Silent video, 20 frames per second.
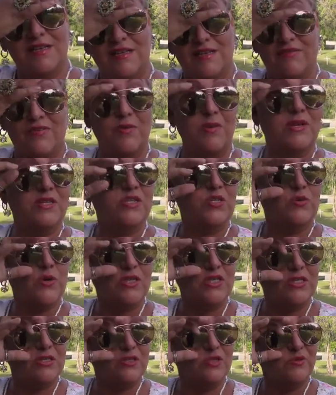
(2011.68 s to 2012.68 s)
if you want to
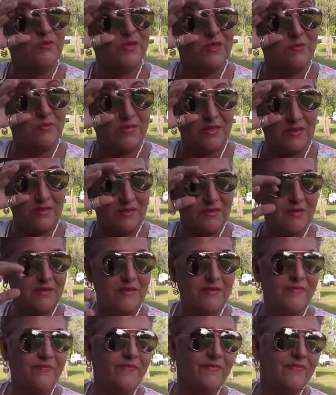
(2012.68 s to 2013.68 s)
stretch it a little bit, but
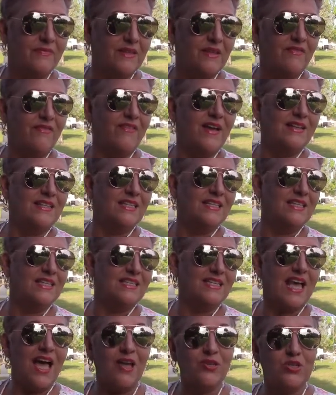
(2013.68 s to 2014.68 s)
the fact that
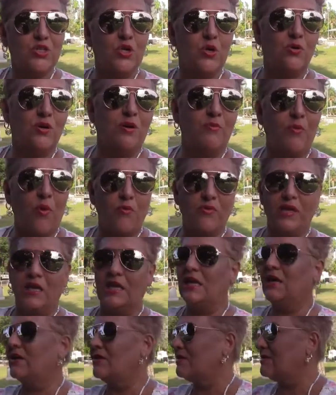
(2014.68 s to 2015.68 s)
these cows showed up over
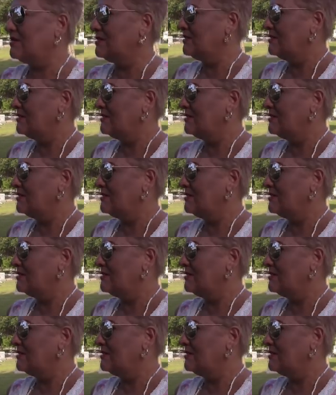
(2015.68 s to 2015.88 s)
here,